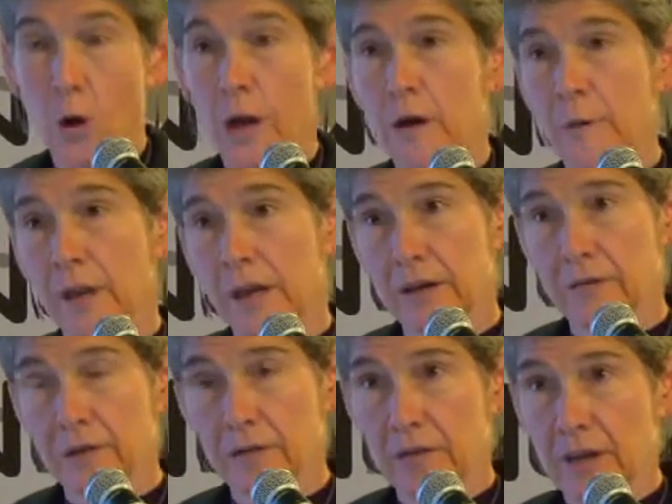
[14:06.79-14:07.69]
And
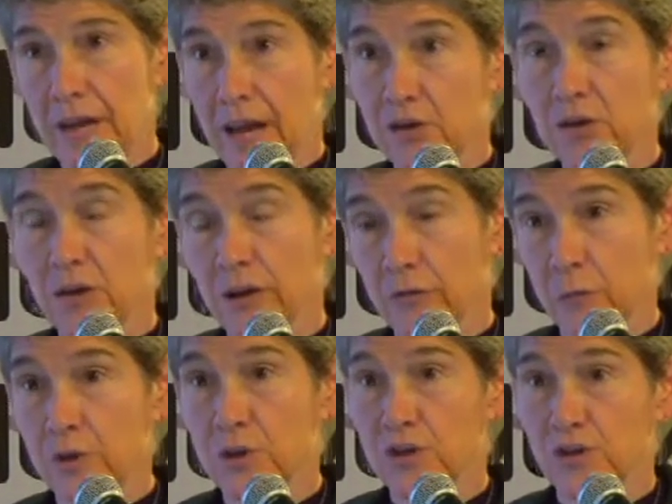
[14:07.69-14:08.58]
even if the national
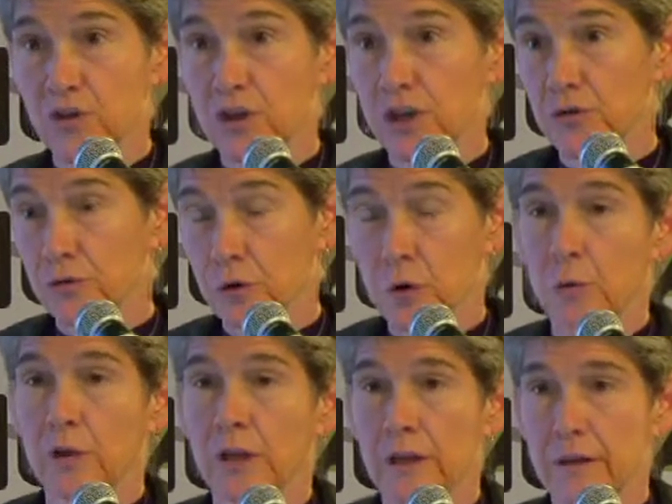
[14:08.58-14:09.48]
government doesn't change
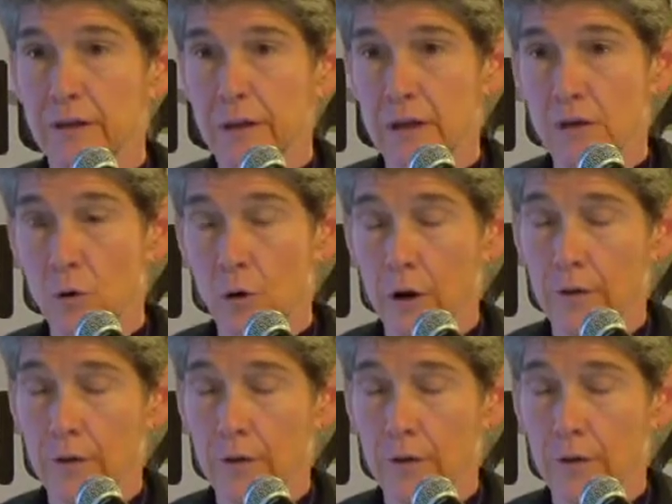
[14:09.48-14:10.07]
frequently, the